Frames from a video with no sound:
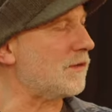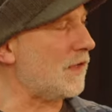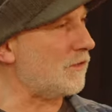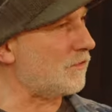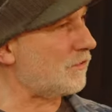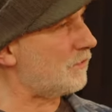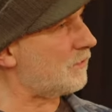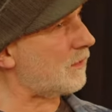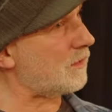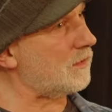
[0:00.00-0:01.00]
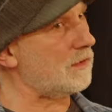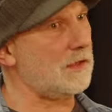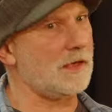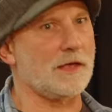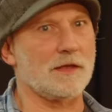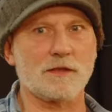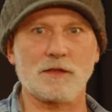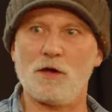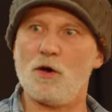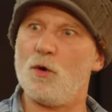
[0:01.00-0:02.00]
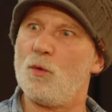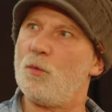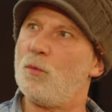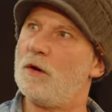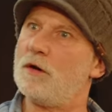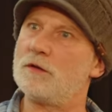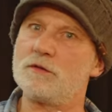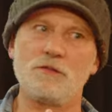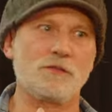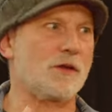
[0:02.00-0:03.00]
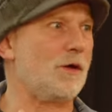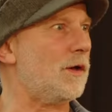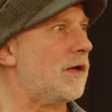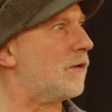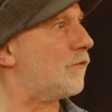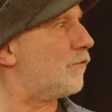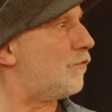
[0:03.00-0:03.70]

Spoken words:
and then suddenly the whole world is going